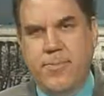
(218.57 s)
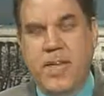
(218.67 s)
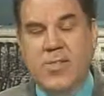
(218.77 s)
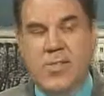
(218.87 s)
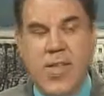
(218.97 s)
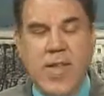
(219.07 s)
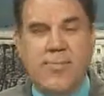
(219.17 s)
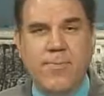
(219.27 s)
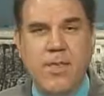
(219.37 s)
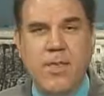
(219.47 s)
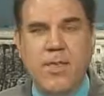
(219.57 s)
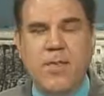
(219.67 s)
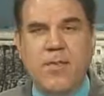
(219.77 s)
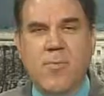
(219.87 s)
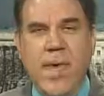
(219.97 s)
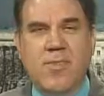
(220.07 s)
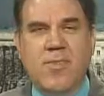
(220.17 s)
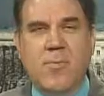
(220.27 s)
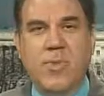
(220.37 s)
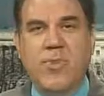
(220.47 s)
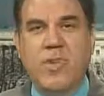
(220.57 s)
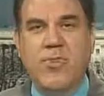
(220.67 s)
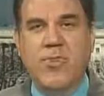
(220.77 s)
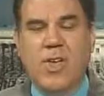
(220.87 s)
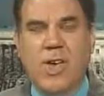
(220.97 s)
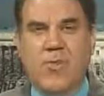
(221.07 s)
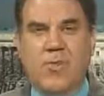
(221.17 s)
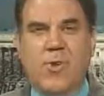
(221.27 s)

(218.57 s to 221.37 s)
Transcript: Instead, the banks simply digitized